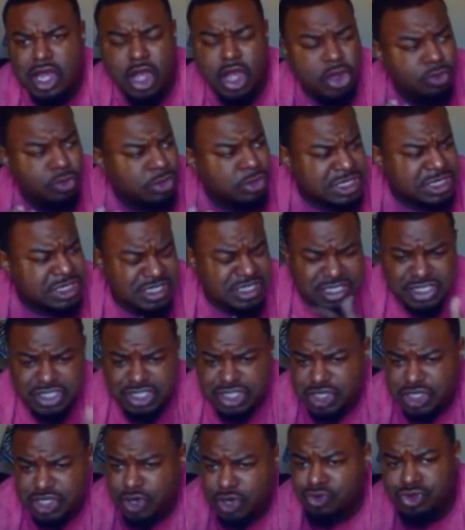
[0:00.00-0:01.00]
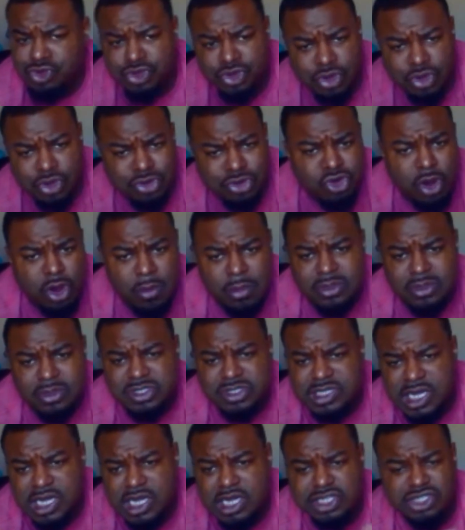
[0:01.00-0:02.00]
listening to your your normal
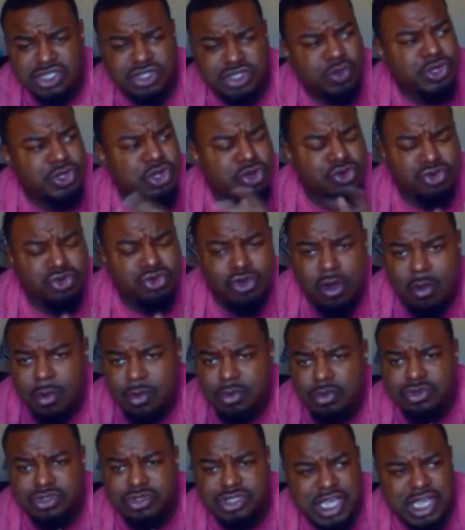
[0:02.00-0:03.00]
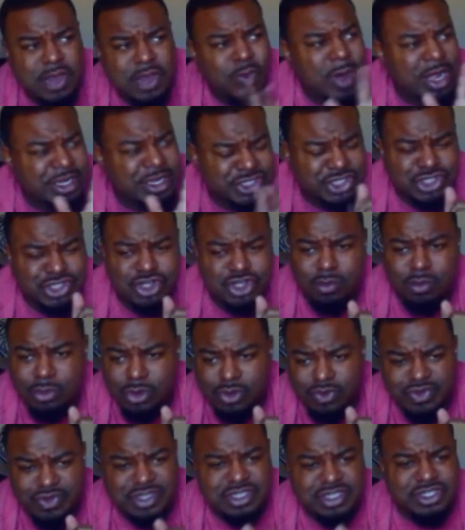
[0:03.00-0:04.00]
songs, doing your normal routine, watching your
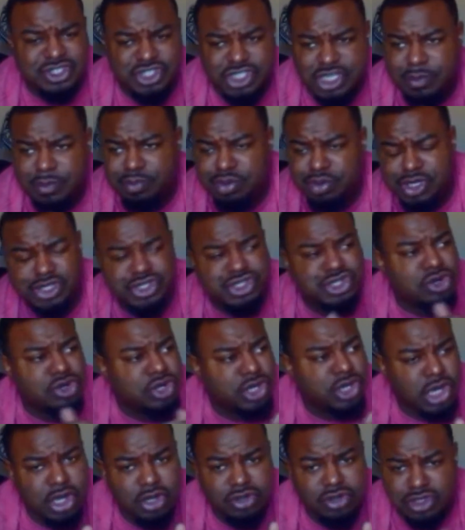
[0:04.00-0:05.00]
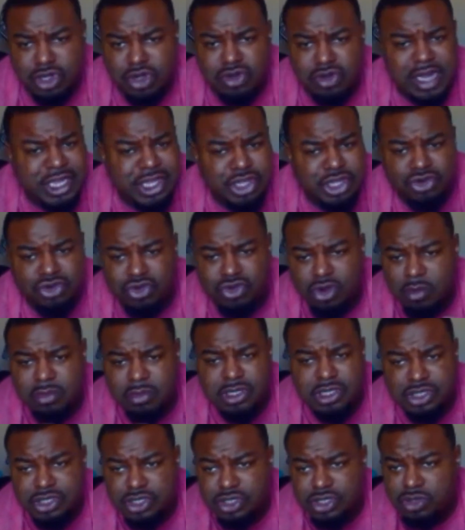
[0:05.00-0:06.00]
movies and shit, putting your clothes on like you
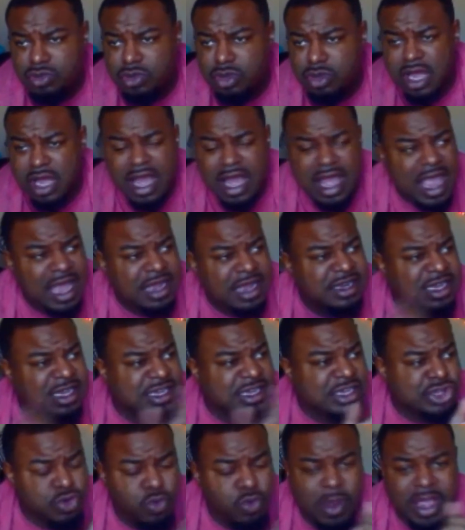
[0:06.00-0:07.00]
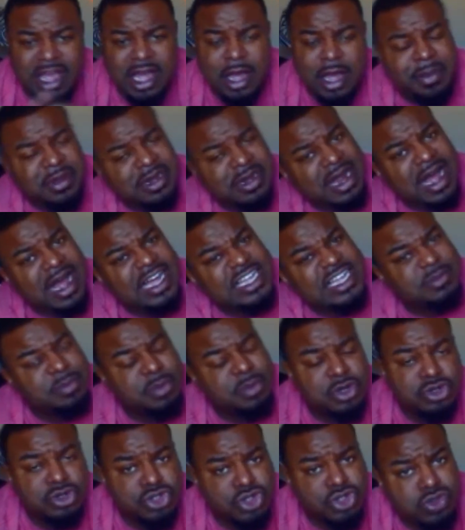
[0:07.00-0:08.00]
normally do, and then you wake up in the
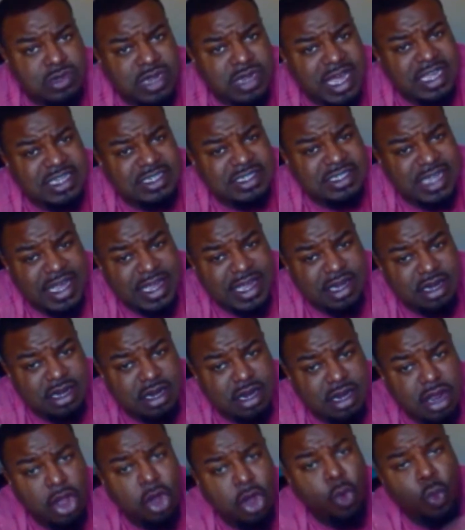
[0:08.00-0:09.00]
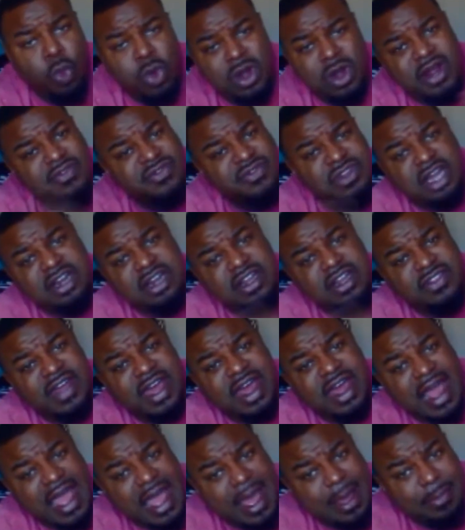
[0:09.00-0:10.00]
hospital two days later, what if none of
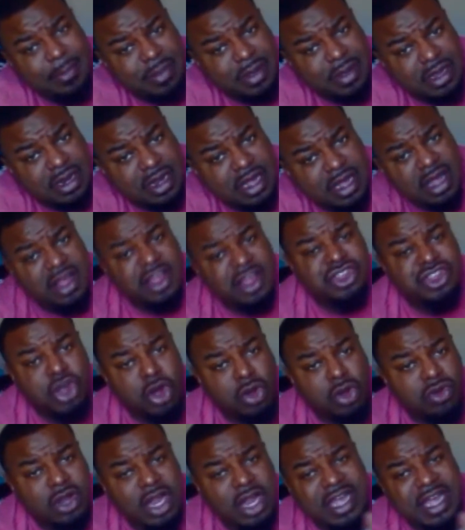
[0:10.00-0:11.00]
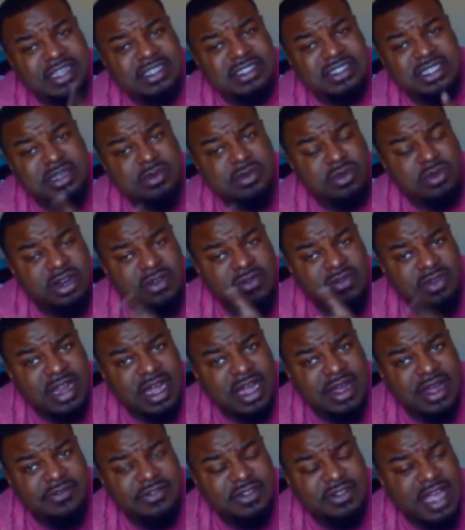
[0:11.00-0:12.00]
that happened? Your legacy would have
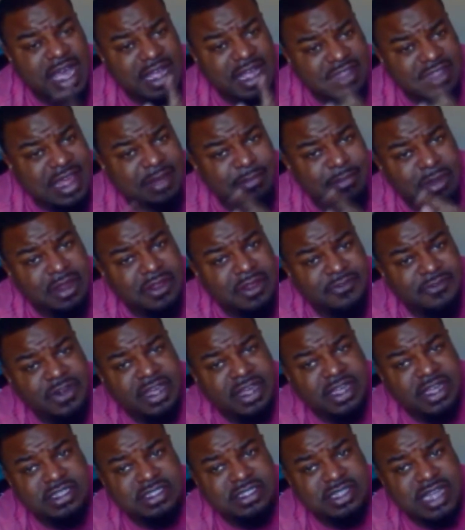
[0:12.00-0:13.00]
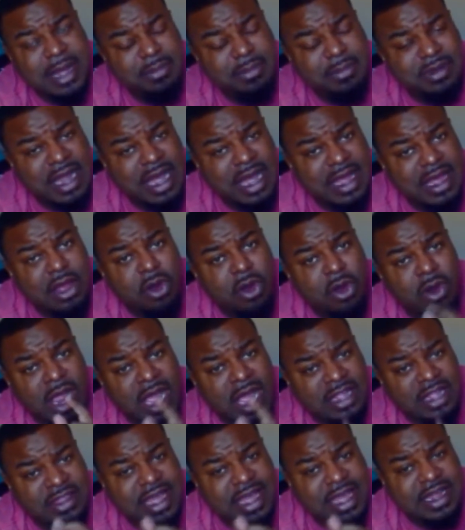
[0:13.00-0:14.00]
left at that motherfucking stoplight or
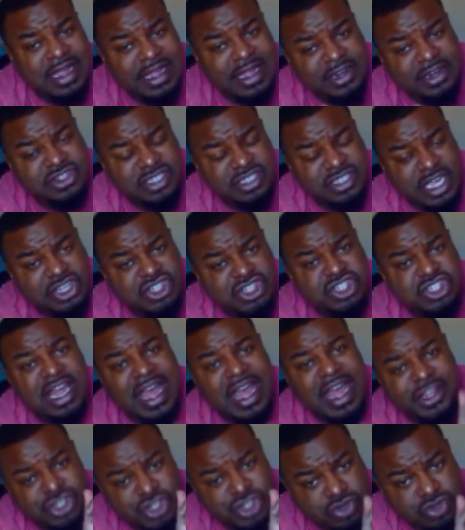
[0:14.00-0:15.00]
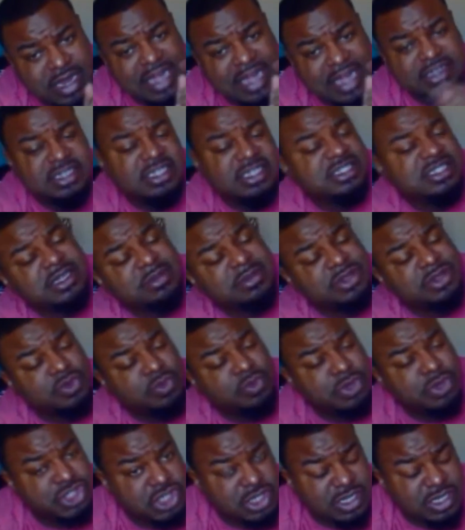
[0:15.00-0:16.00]
at that intersection had you not did something
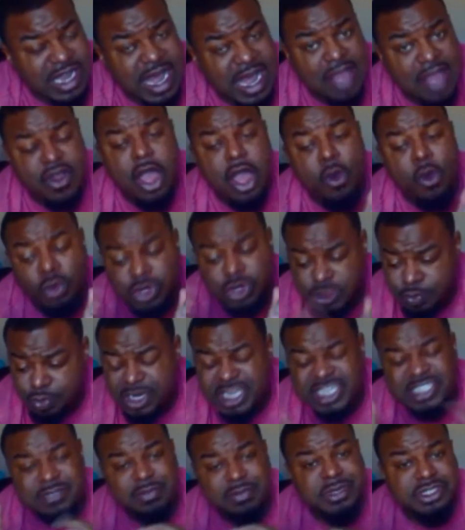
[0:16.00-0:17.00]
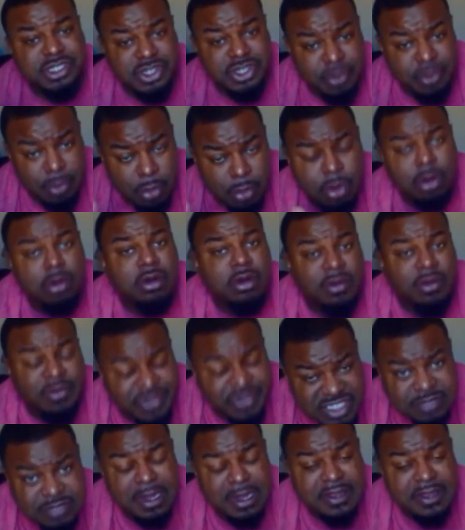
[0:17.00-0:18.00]
with your life. Which brings me to the moral of
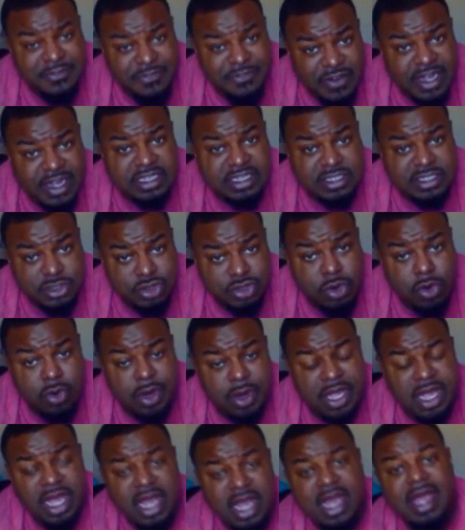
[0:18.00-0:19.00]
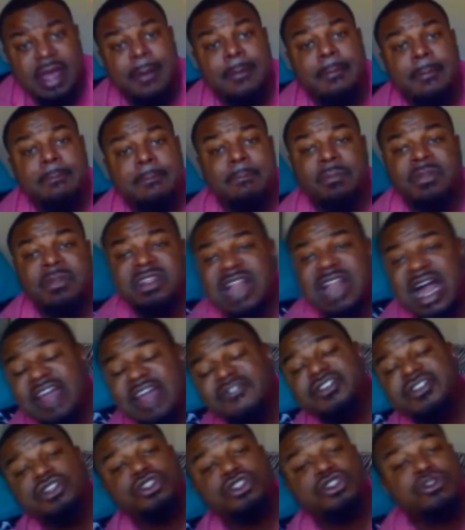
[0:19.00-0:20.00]
this motherfucking story. Life
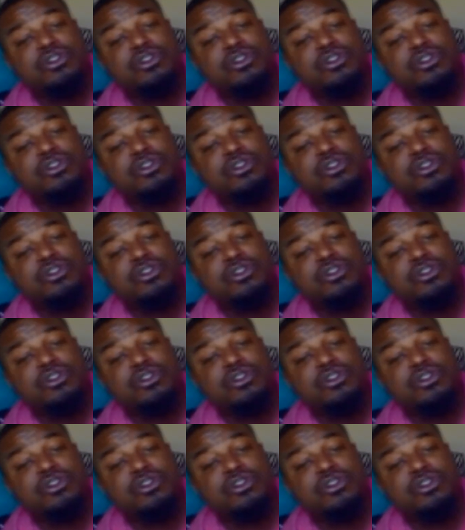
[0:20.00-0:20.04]
is too